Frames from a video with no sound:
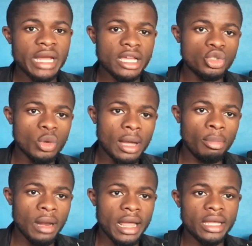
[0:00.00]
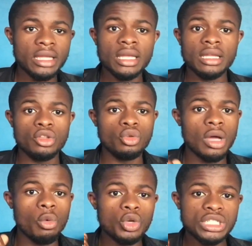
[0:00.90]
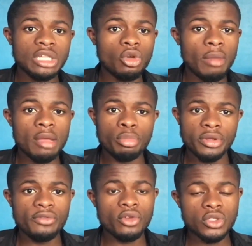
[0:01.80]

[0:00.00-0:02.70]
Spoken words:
I do apply, you can watch that on my previous